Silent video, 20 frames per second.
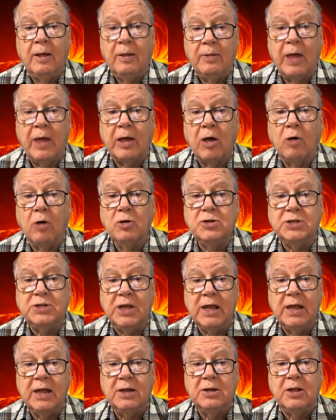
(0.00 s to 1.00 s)
that goes
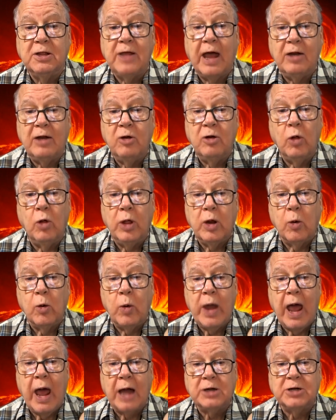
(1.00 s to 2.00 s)
into that nuclear
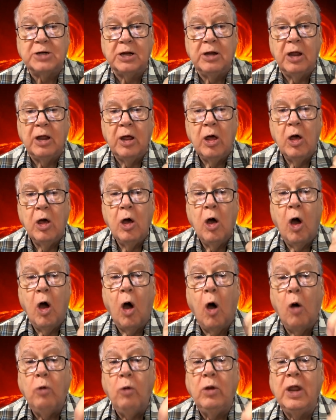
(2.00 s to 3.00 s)
reaction,
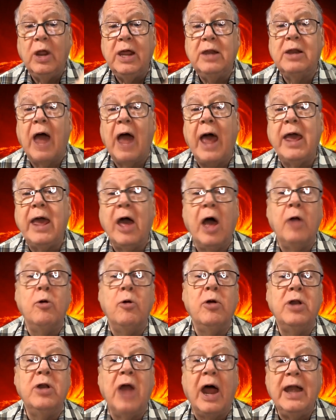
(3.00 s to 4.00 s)
only
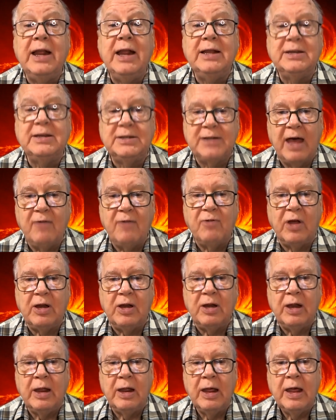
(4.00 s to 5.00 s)

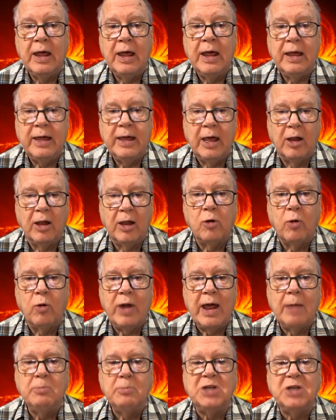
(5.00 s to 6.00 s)
997
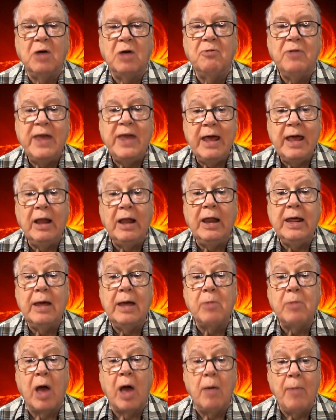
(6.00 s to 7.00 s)
kilograms of
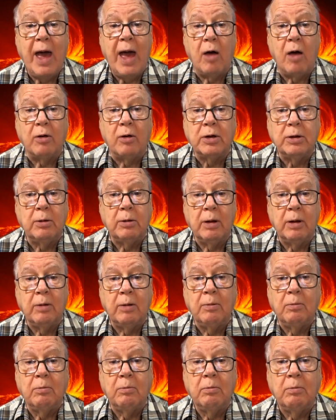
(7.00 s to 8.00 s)
helium come out.
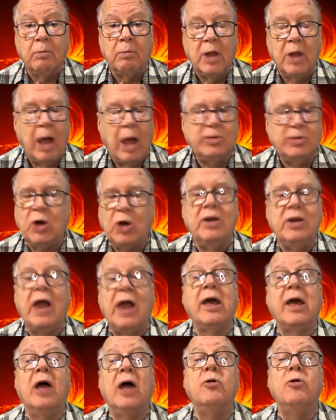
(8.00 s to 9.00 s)
I'm sorry,
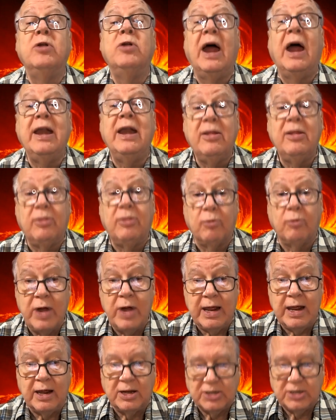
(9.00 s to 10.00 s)

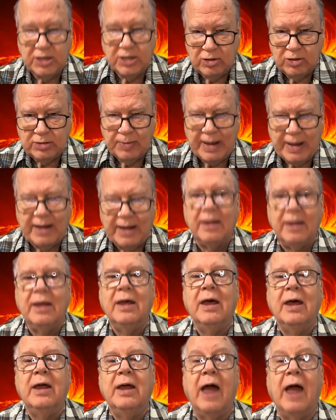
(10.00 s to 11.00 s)
993, excuse me.
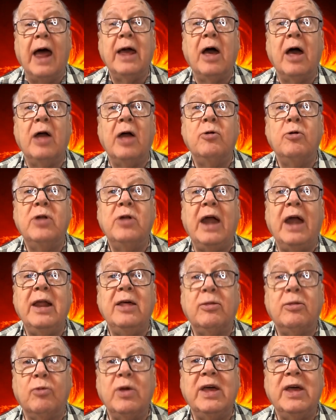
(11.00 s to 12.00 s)

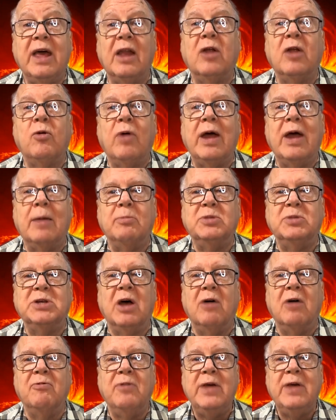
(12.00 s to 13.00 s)
993 kilograms
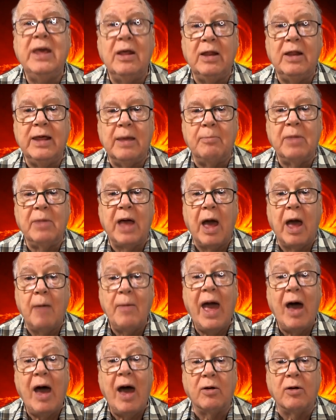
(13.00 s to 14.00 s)
of helium come
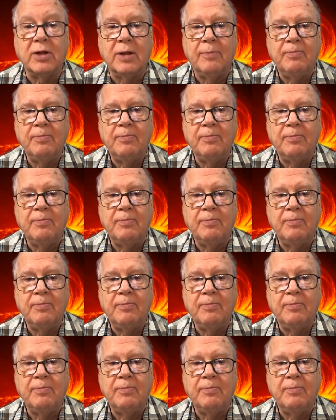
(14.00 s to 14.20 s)
out.